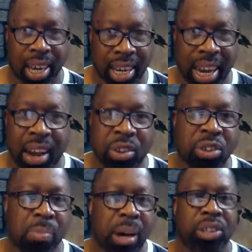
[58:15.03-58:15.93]
And now
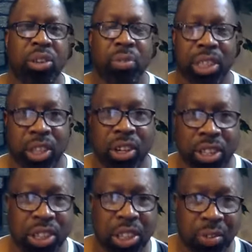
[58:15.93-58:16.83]
you're about to return
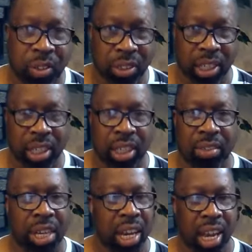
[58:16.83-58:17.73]
to your first love.